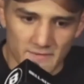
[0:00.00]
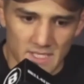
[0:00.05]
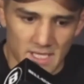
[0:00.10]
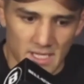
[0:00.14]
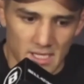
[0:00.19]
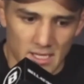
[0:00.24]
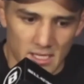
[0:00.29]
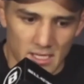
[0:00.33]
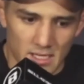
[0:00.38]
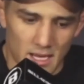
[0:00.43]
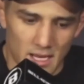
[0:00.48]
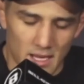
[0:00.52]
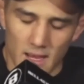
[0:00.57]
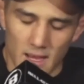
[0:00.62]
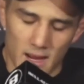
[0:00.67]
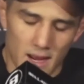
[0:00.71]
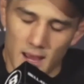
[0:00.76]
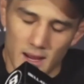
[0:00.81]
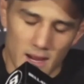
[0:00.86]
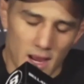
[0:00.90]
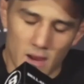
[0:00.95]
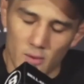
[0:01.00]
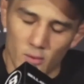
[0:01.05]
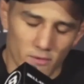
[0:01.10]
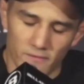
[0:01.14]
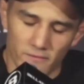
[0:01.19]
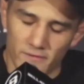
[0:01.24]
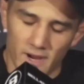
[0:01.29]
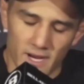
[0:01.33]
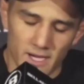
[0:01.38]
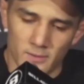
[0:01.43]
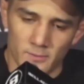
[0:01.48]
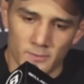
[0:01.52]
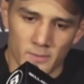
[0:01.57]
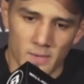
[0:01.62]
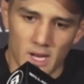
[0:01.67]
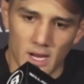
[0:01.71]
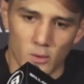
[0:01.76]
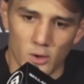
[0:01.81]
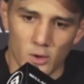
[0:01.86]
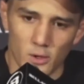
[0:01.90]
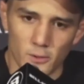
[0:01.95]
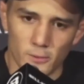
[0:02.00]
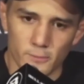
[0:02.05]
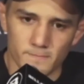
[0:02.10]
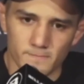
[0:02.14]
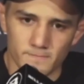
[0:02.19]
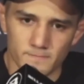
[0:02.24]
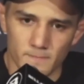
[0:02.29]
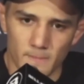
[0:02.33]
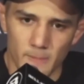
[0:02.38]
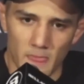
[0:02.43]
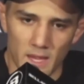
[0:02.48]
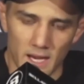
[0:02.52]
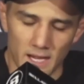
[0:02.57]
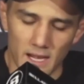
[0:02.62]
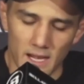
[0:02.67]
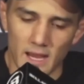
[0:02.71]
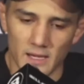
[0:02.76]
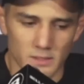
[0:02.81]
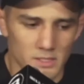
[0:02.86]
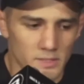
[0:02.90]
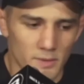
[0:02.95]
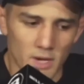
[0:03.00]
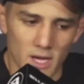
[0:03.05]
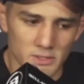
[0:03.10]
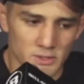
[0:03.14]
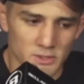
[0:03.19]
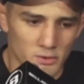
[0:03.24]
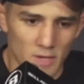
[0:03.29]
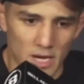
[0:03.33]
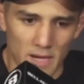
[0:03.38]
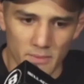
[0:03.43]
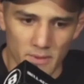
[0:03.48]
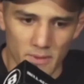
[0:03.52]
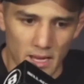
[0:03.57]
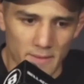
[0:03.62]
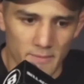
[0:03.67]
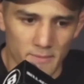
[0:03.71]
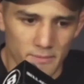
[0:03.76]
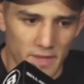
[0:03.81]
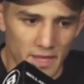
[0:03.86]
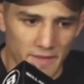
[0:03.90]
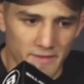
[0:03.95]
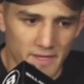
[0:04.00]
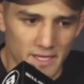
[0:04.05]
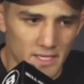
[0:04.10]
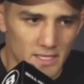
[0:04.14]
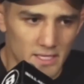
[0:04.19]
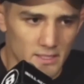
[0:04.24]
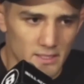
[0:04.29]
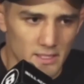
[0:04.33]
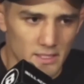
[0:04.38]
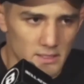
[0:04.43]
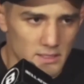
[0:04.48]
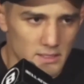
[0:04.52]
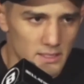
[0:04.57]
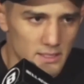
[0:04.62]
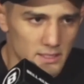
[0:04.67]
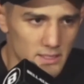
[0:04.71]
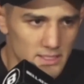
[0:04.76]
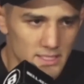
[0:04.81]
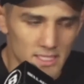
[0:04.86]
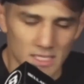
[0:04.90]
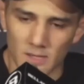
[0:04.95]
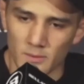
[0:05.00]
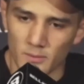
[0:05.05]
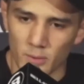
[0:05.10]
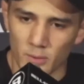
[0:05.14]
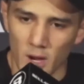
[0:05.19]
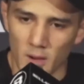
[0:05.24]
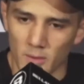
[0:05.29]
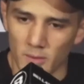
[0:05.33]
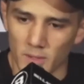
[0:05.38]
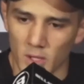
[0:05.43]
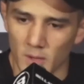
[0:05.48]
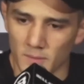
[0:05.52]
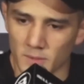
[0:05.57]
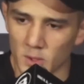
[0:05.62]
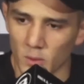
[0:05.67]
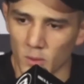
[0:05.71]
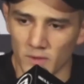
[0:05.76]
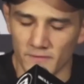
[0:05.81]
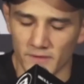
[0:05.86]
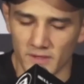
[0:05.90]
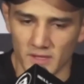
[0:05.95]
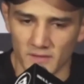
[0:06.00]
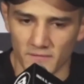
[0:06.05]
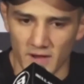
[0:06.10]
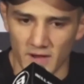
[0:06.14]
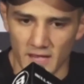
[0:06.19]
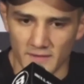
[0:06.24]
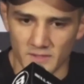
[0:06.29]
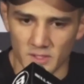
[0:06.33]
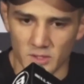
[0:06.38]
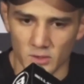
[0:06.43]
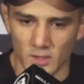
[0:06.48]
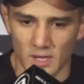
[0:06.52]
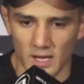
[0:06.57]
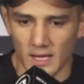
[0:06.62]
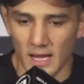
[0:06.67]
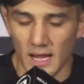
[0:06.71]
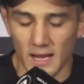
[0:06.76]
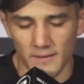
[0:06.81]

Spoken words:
And I won't fight him. I won't. And to be honest with you, I think that he's gonna probably go up to 155 soon.